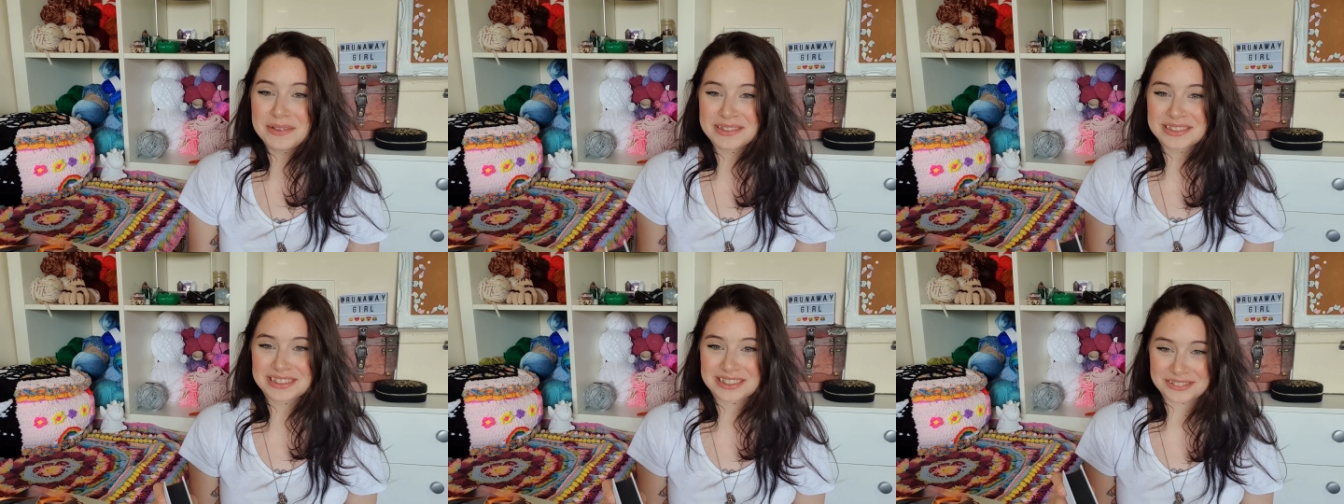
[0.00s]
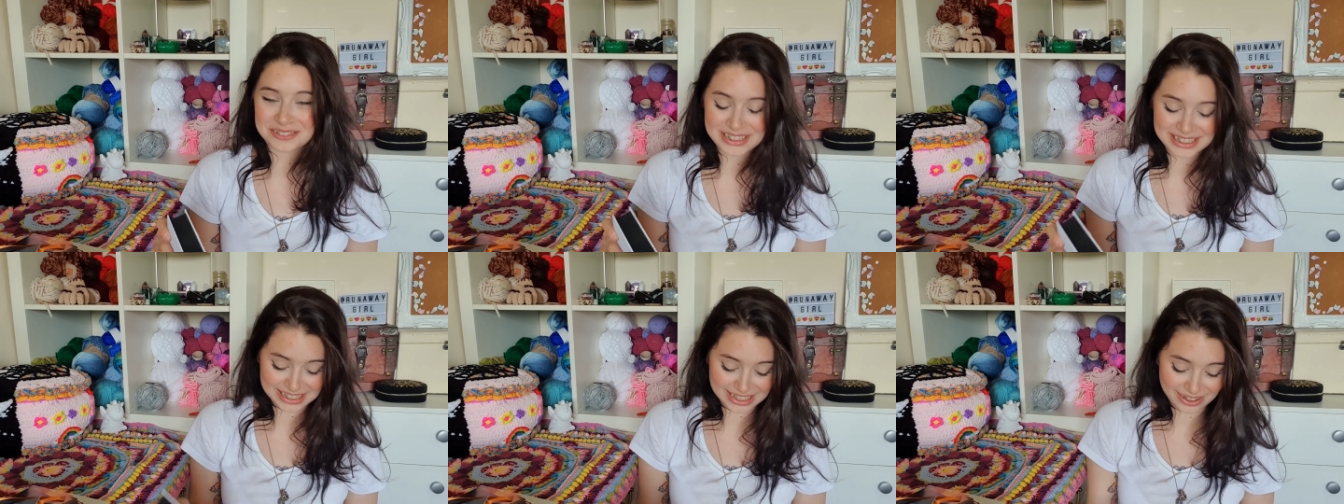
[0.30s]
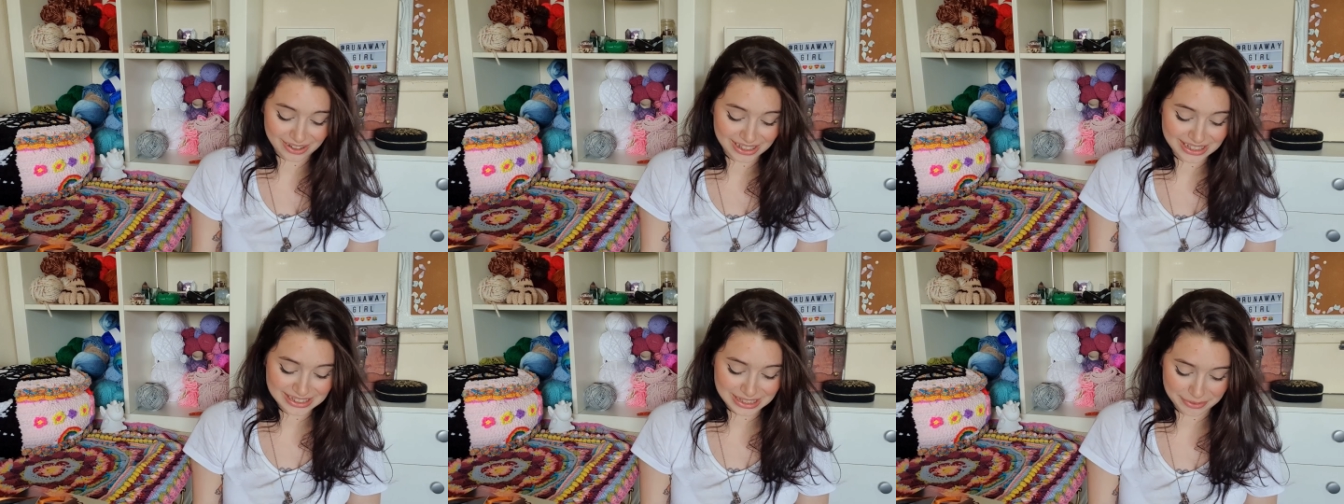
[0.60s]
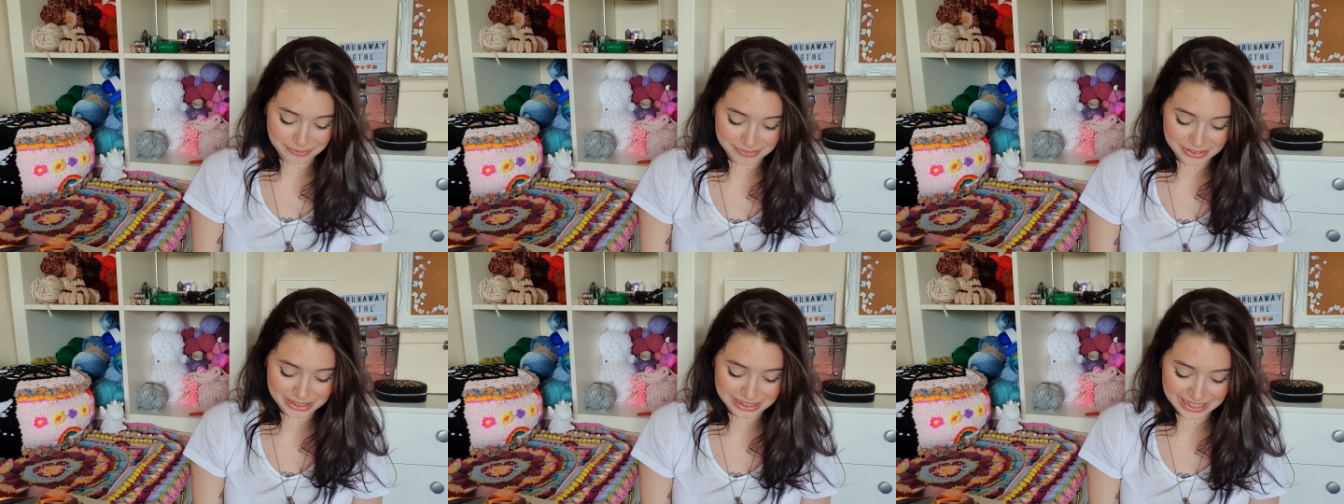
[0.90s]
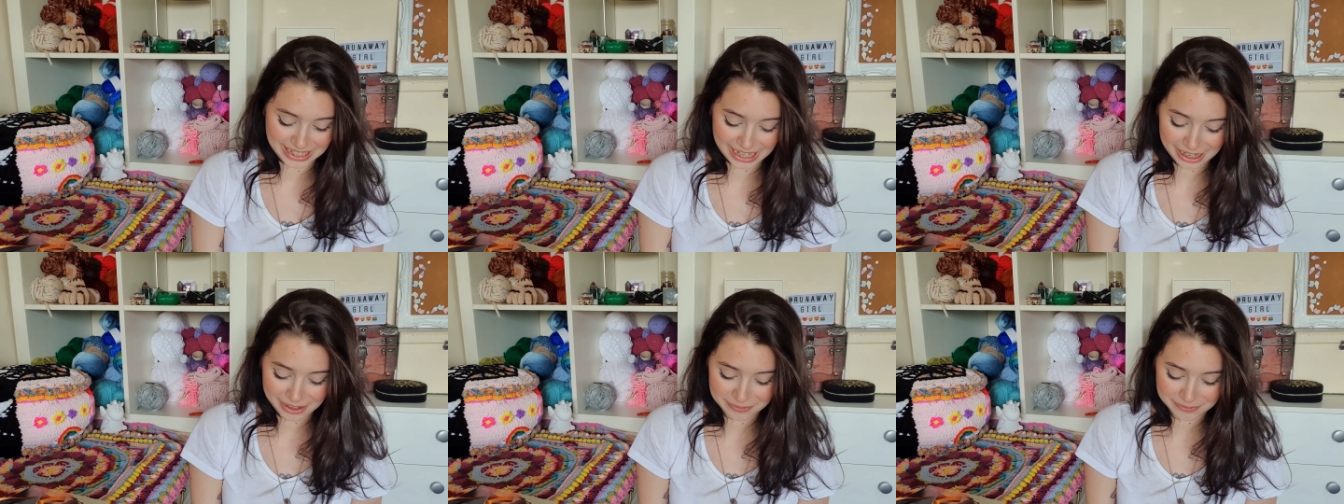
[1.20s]
you enjoyed it. I definitely
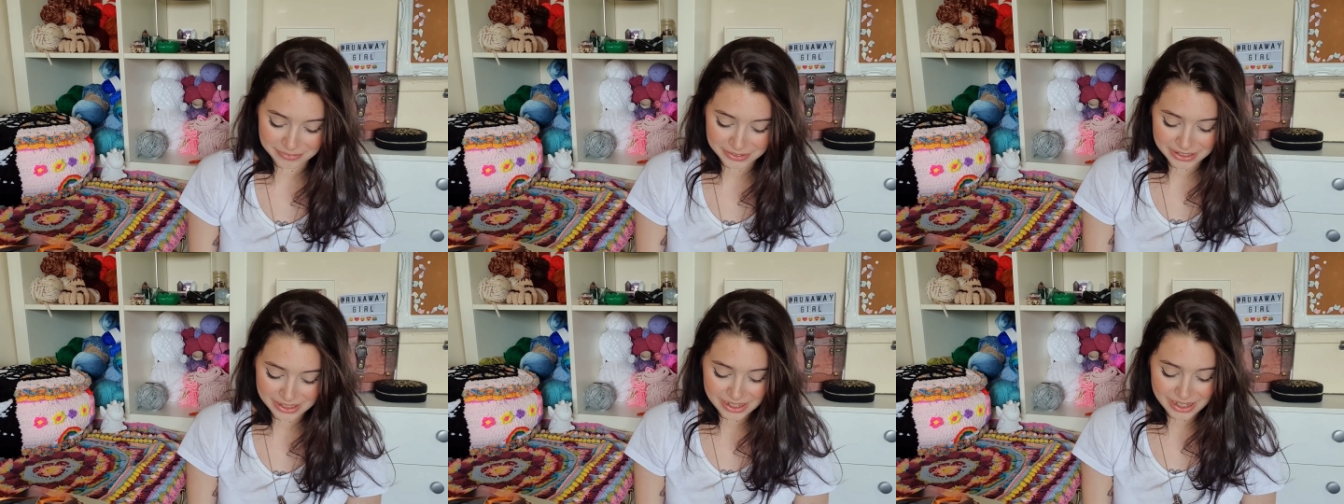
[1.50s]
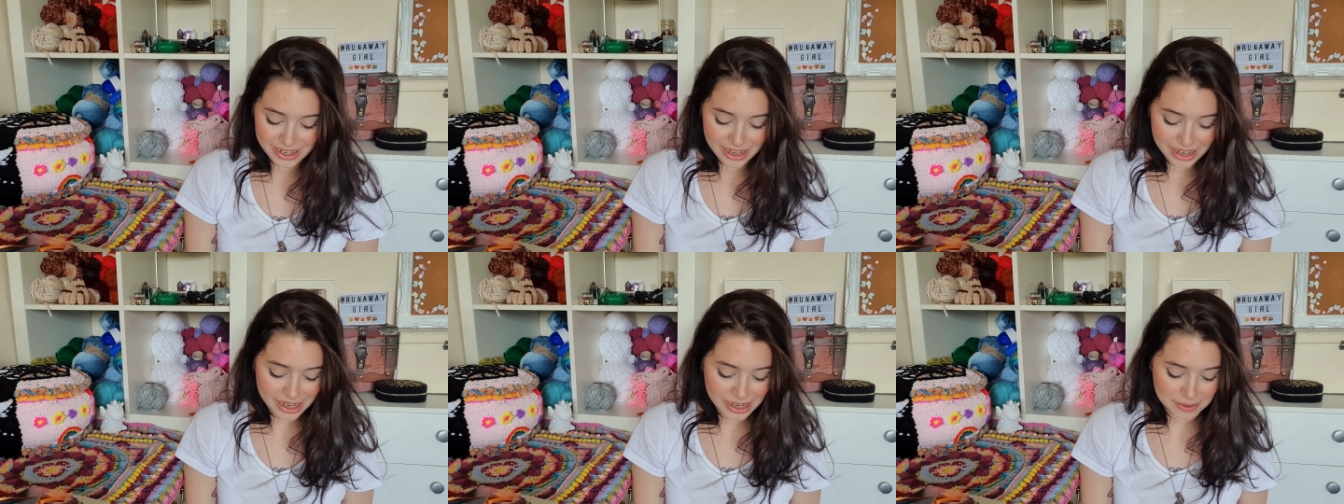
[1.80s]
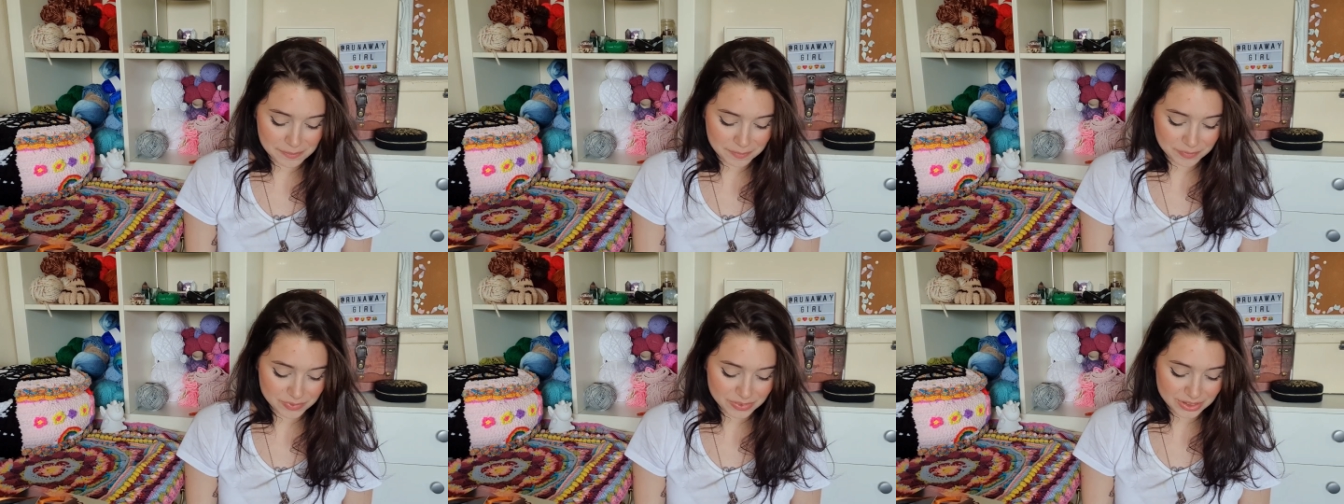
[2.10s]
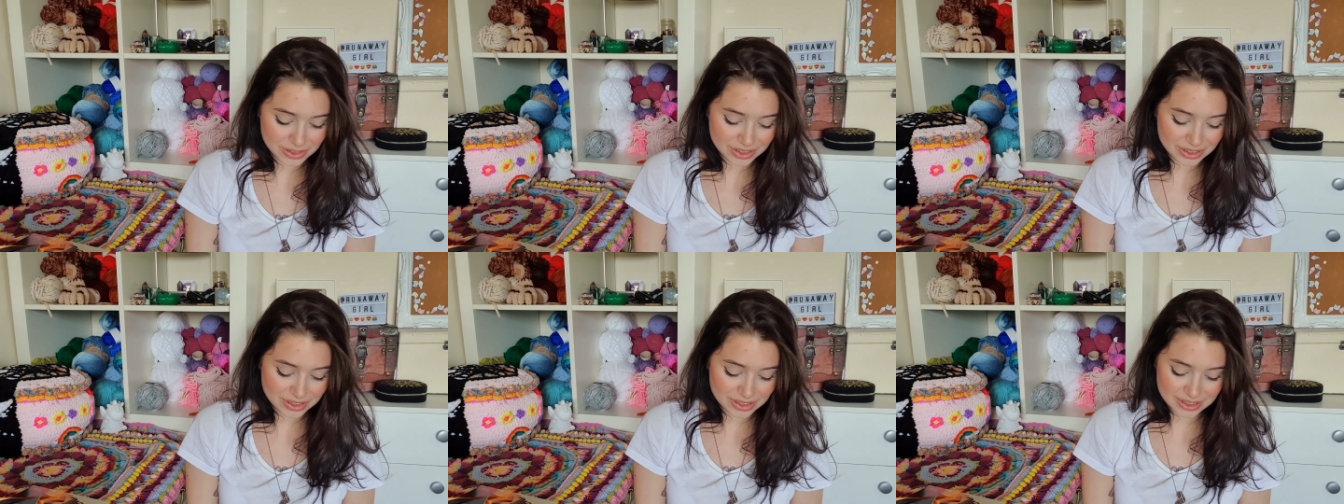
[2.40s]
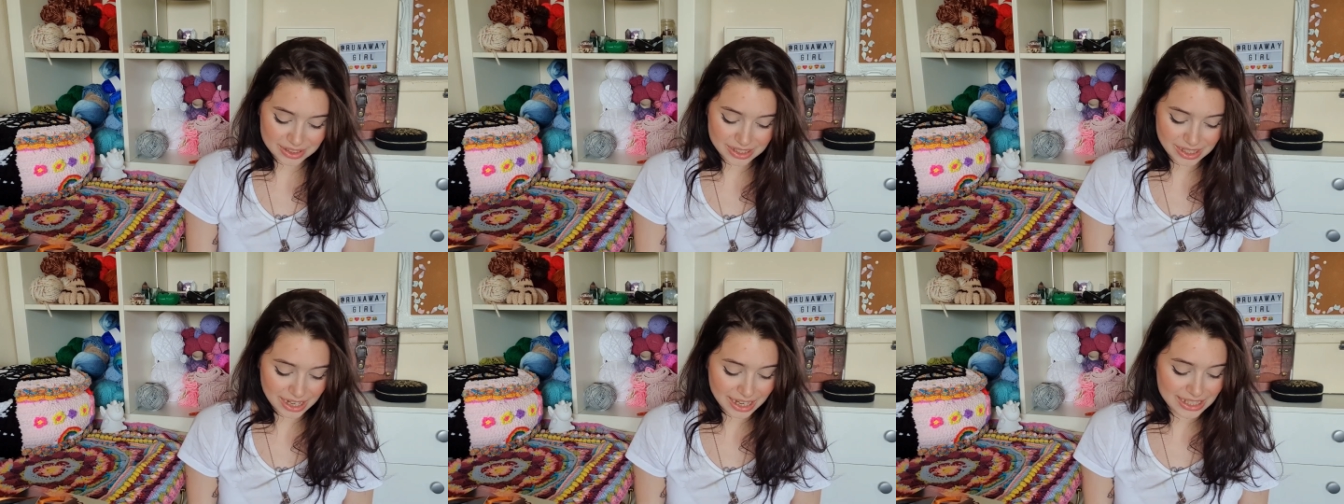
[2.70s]
have. Um,
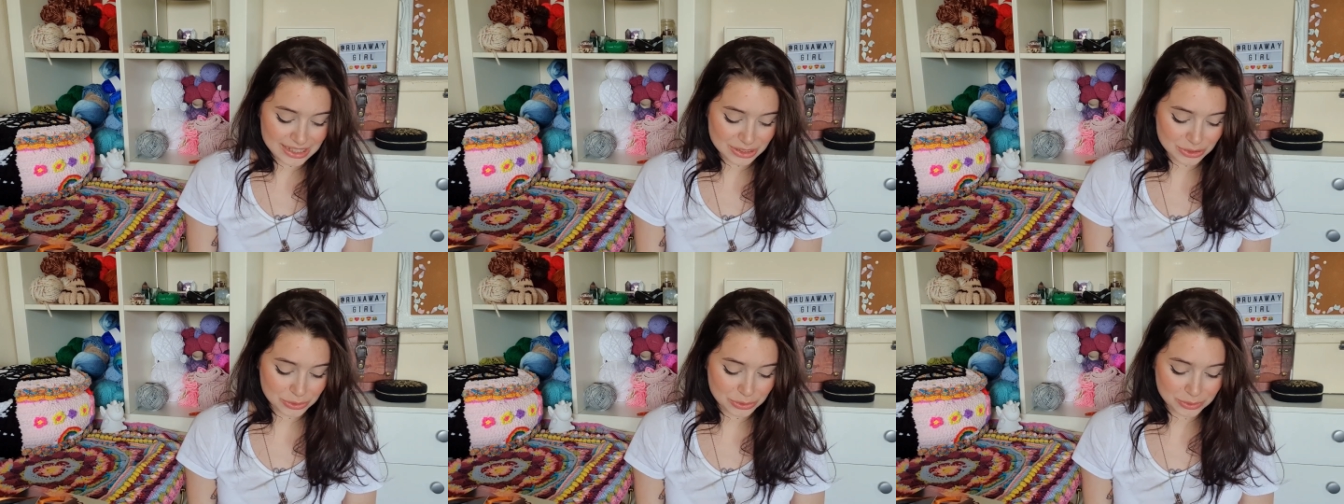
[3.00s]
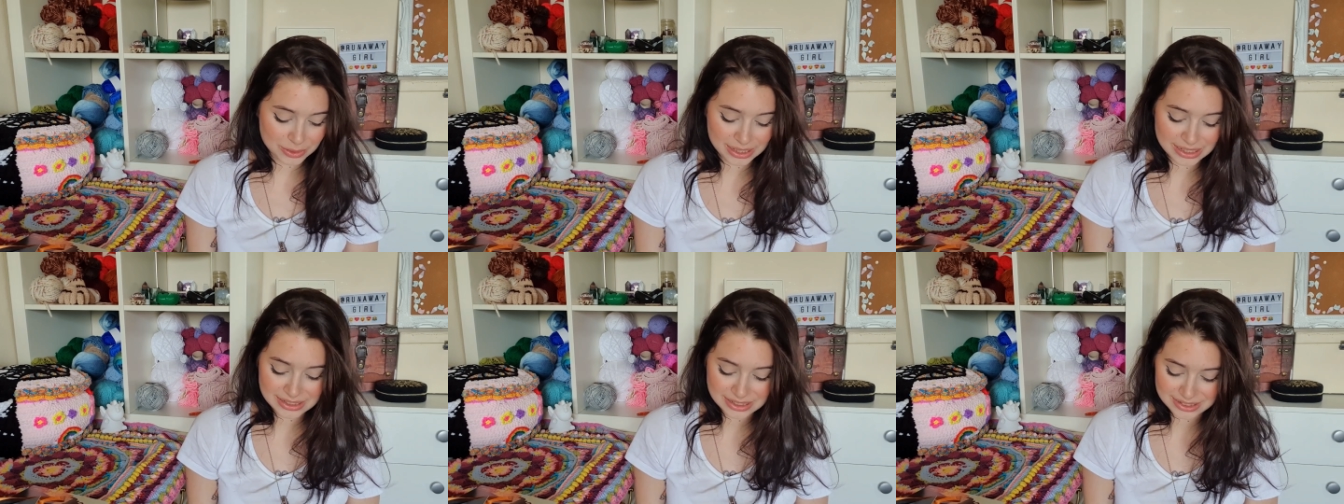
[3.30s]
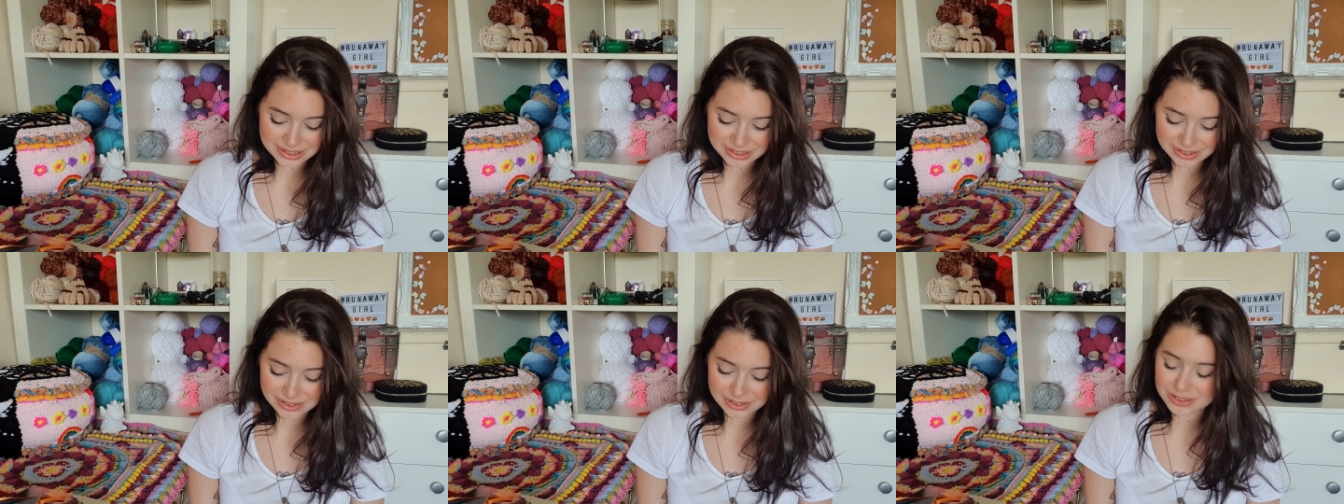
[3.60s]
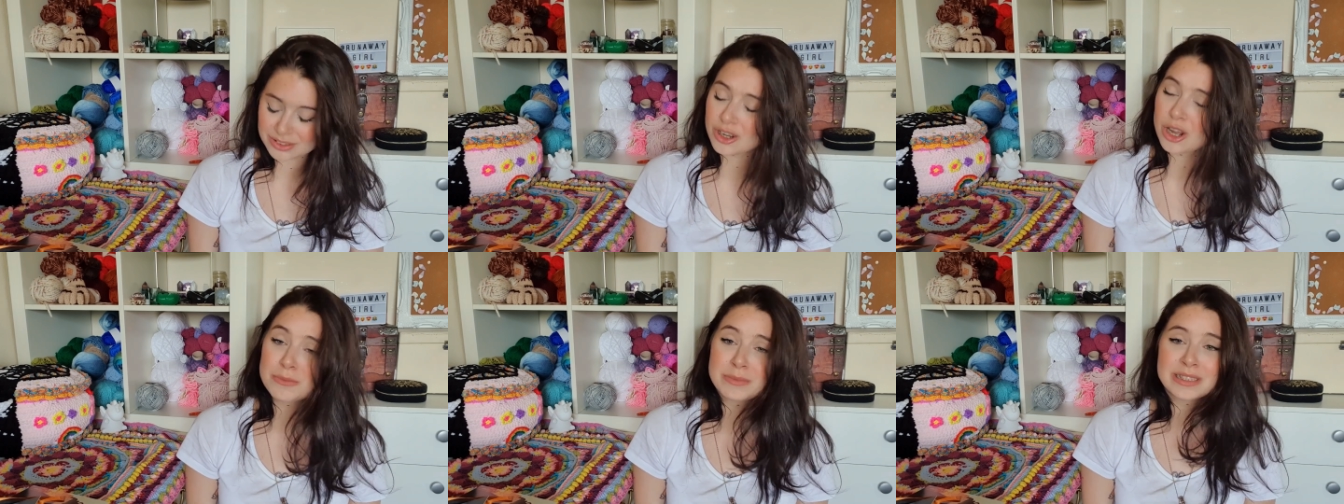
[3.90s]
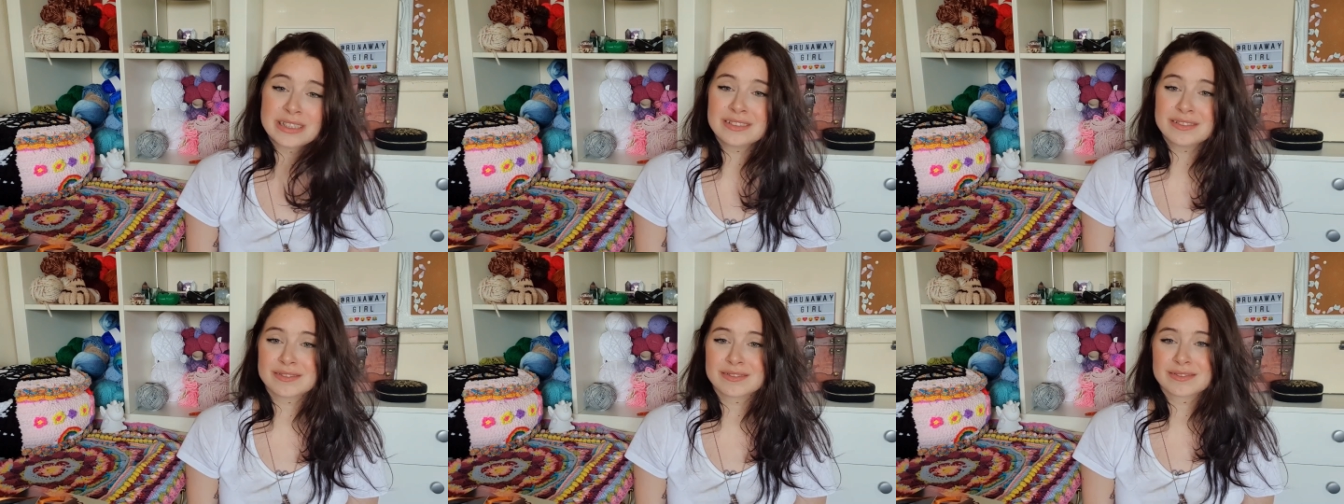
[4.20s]
as always, comment,